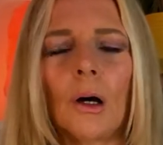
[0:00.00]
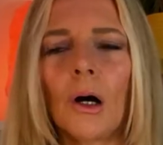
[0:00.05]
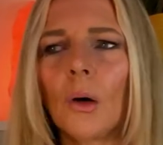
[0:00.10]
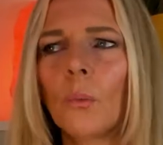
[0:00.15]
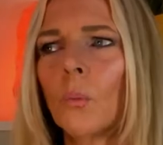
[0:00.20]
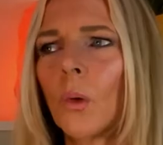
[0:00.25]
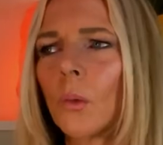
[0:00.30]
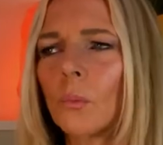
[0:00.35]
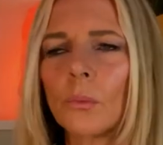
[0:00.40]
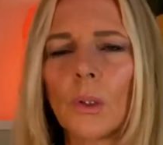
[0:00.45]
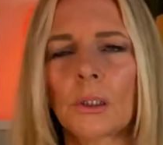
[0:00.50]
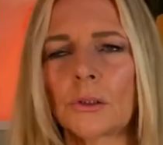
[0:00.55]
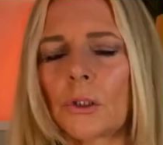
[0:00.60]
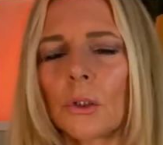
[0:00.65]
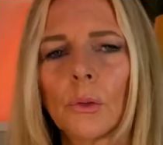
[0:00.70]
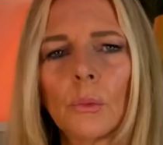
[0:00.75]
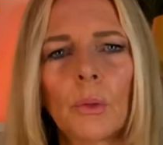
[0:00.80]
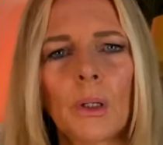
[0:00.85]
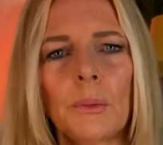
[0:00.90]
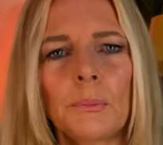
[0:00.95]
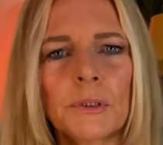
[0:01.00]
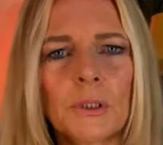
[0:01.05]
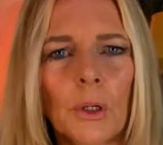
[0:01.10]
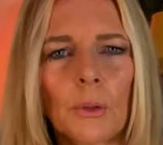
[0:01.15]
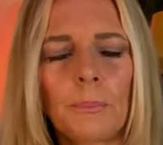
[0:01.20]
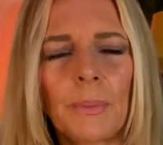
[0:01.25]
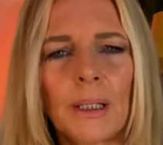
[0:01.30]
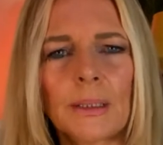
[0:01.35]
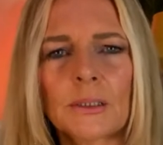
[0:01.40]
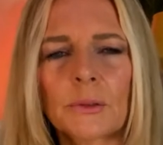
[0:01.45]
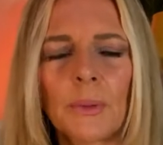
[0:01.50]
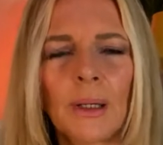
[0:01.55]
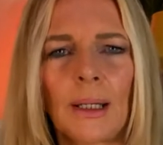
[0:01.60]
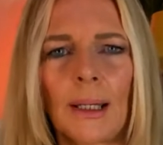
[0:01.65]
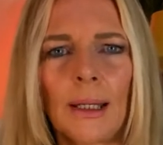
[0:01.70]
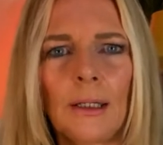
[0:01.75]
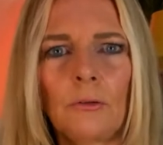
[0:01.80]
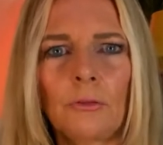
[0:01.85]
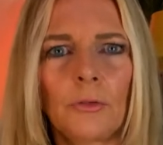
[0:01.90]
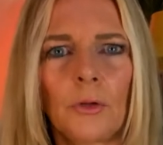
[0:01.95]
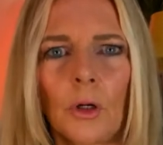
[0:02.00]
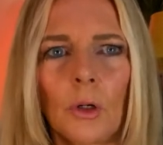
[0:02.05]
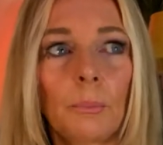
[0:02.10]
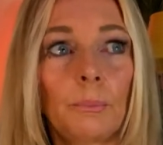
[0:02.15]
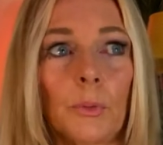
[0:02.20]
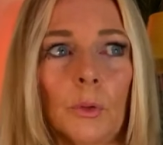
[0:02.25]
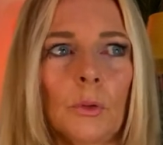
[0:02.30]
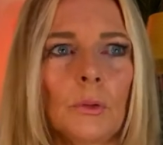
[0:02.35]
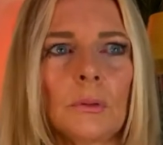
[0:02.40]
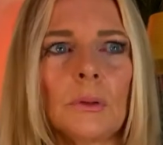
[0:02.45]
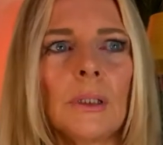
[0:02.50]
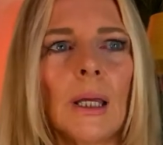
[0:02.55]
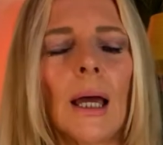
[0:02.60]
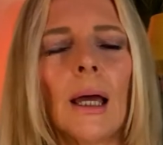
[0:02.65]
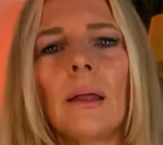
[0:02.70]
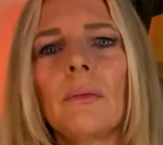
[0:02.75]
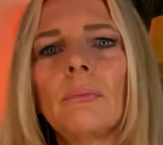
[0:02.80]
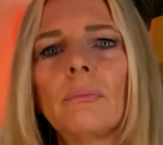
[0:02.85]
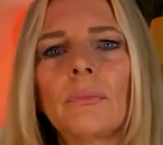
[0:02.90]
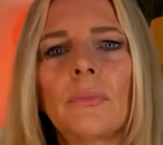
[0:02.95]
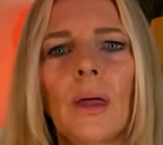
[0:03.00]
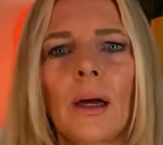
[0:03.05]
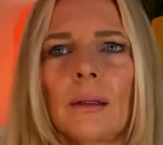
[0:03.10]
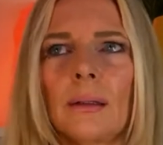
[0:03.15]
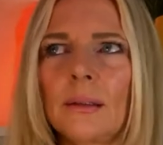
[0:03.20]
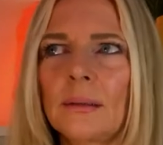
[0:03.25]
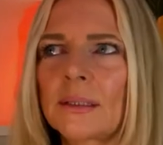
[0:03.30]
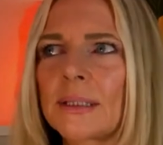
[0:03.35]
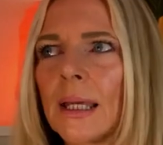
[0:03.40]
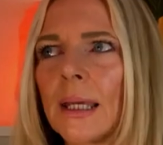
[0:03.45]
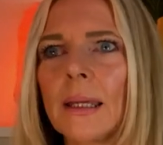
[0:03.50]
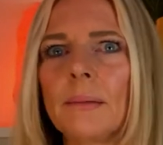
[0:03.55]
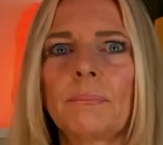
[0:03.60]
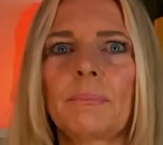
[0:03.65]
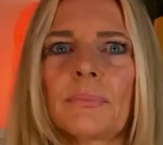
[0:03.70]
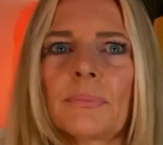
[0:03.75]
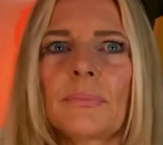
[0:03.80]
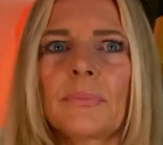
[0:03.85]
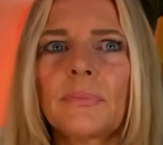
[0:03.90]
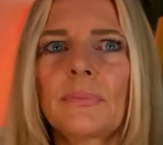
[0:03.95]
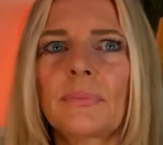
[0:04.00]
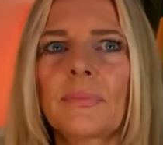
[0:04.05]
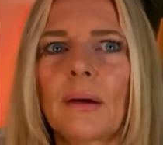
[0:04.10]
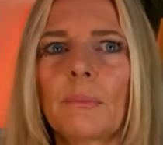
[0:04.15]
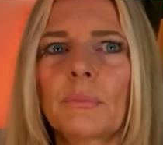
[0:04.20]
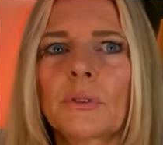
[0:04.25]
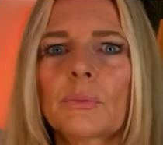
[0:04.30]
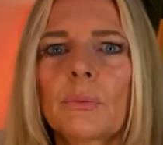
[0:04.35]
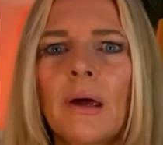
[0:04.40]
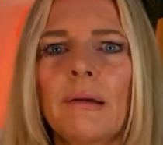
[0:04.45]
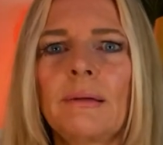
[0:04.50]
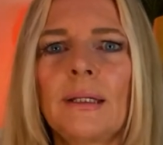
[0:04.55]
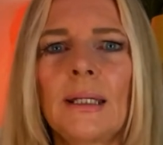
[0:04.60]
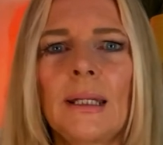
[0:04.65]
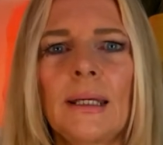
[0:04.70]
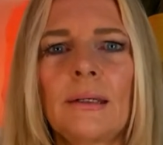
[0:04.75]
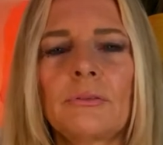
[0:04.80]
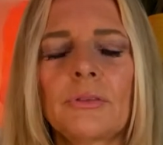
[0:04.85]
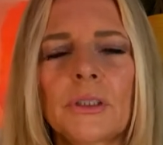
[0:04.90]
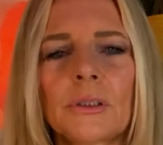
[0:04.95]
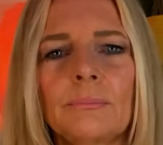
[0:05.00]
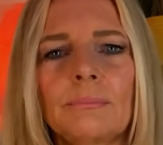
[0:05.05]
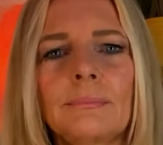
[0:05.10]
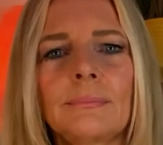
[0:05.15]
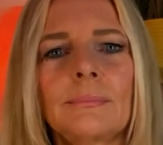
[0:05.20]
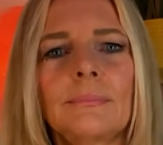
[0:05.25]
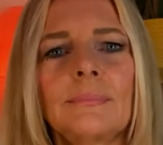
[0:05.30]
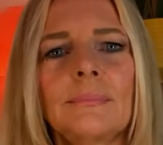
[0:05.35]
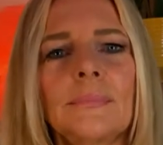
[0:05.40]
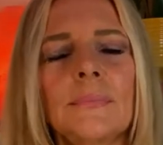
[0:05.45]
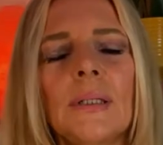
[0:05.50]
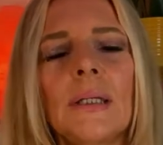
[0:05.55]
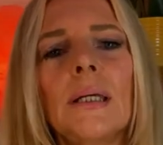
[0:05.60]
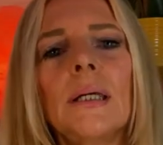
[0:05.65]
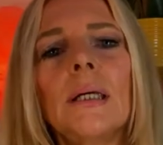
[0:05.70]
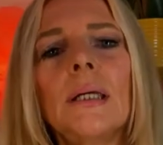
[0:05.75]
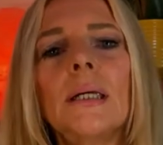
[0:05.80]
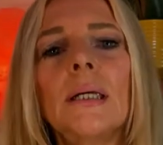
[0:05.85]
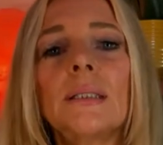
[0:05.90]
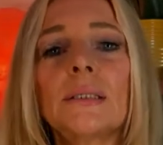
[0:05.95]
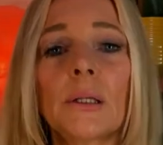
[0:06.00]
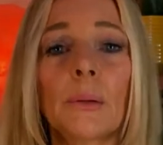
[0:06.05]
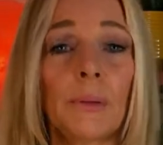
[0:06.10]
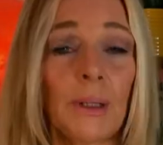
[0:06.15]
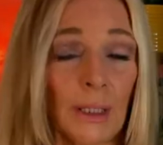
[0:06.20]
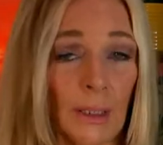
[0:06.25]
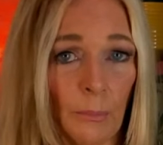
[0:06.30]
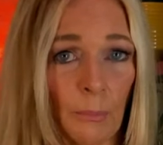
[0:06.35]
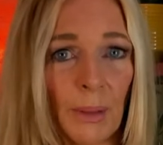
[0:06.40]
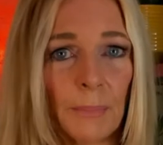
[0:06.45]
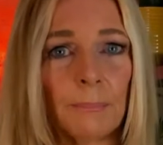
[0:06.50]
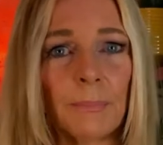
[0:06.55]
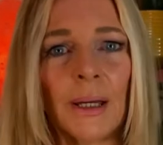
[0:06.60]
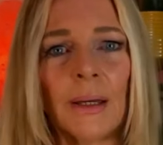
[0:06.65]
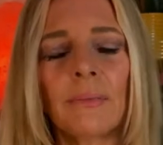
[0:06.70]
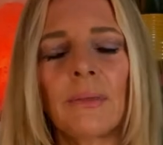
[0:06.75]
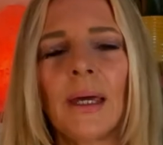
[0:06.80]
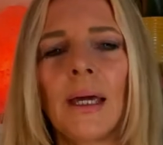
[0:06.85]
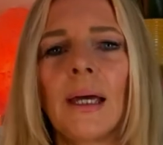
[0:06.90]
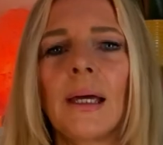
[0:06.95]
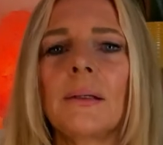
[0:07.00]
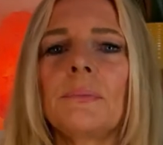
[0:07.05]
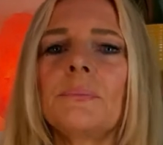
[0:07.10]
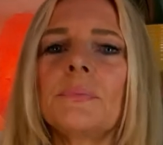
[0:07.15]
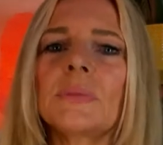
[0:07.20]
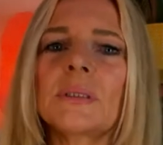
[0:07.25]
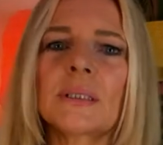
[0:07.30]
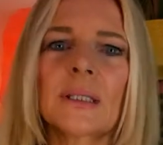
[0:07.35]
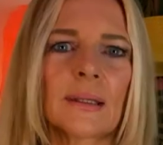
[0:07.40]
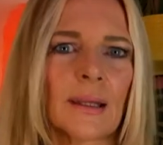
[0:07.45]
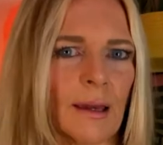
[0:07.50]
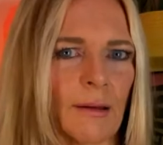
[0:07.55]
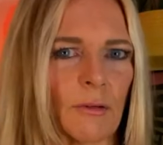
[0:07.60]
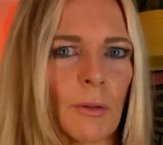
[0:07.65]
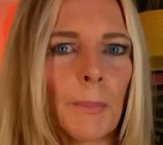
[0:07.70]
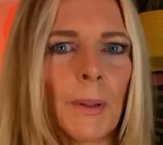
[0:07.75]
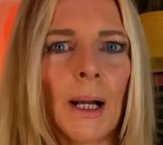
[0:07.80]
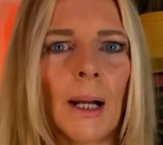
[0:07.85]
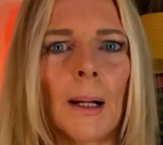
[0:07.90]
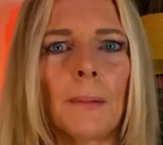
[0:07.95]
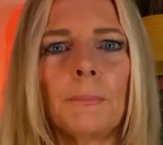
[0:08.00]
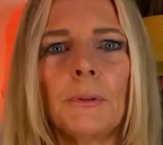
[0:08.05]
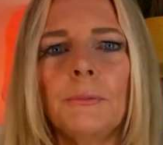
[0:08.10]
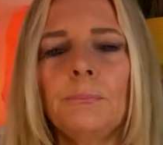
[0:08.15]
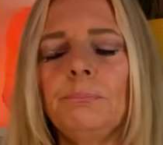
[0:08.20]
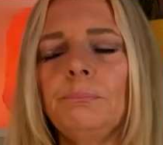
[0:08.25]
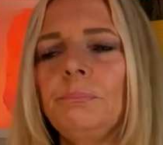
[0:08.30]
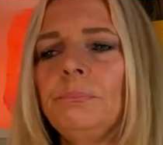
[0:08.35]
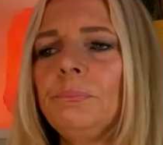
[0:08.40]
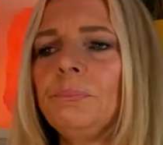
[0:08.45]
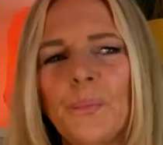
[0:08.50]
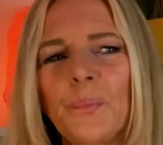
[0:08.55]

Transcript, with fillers: What, I don't know what he was going back to L A for, but yeah. That, to him, that was where he lived. So he went back there to their apartment.